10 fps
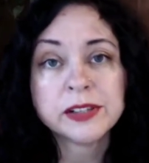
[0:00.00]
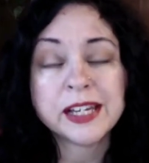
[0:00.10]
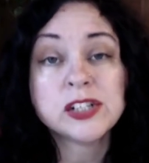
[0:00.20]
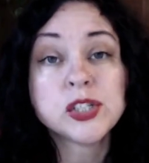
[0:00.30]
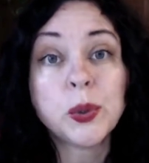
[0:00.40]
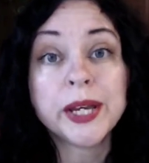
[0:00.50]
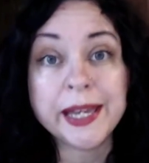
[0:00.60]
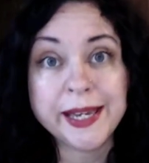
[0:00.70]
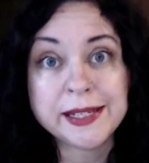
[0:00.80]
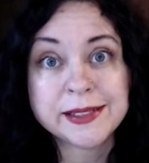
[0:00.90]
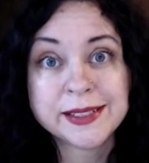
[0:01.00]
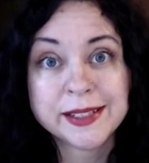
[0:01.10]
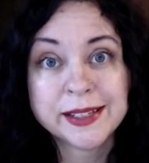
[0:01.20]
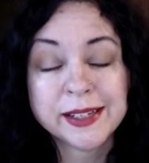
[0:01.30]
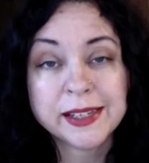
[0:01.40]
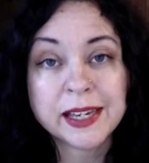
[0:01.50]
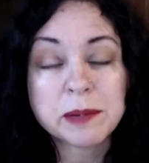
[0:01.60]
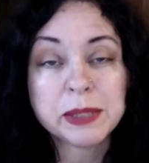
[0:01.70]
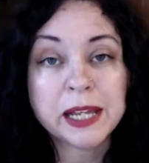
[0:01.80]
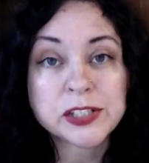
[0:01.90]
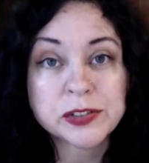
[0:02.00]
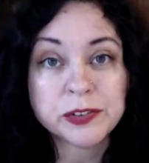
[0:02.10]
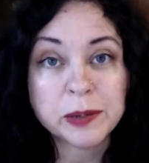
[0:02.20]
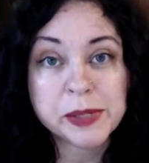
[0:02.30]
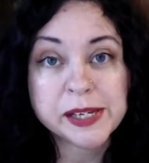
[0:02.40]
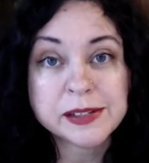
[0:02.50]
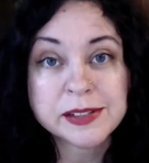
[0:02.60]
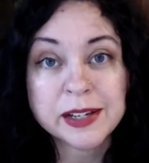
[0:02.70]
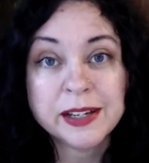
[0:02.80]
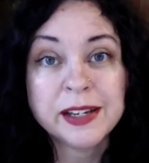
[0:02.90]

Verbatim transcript: They enjoy it. They get pleasure from it.